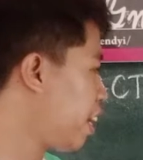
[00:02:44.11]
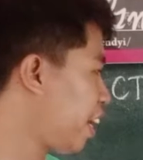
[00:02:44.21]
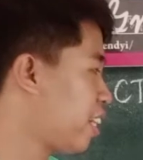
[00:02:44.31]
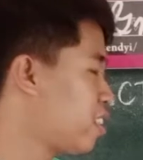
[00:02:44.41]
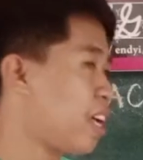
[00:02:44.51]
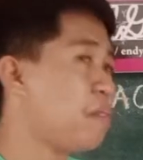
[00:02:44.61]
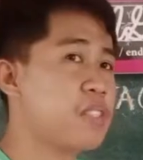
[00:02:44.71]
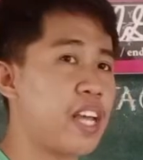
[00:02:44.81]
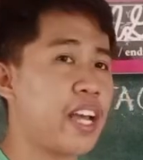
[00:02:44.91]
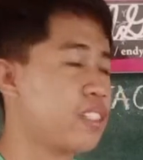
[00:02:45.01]
x times
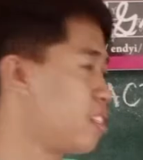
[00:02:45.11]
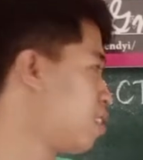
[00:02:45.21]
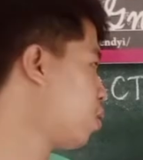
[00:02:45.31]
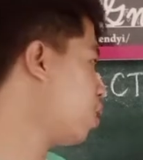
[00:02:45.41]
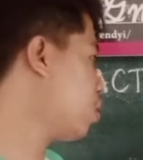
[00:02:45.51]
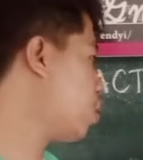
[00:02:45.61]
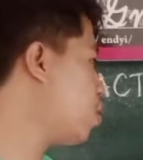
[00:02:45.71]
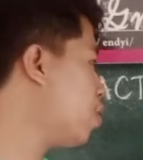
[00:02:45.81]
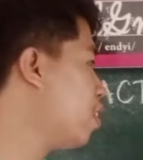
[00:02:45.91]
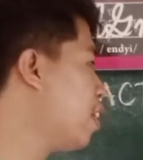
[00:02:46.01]
x is equal
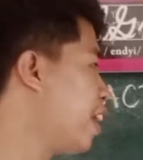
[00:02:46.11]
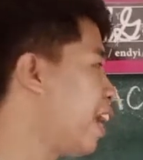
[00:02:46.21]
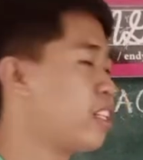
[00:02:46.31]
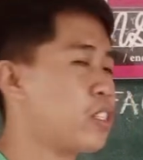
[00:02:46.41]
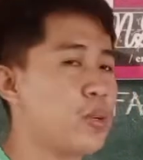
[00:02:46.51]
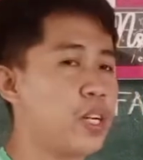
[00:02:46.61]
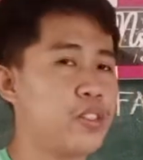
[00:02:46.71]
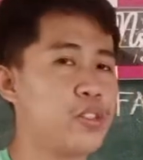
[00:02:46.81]
to x squared.